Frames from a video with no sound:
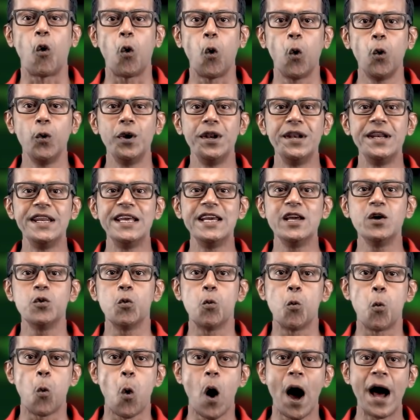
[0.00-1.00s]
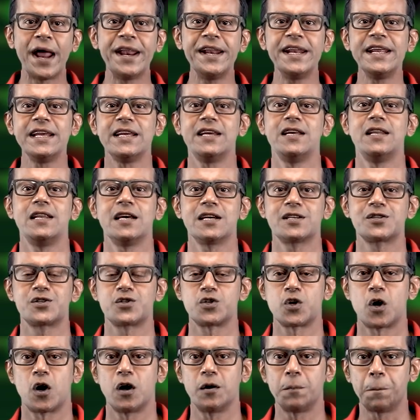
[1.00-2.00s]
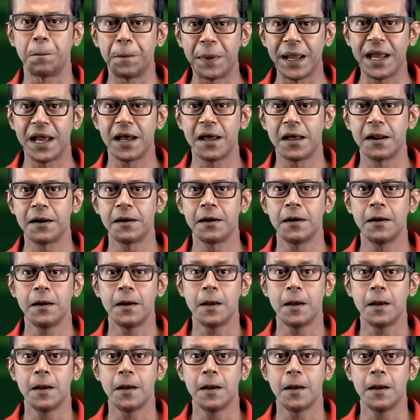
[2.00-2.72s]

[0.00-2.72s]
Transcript: only one electron pair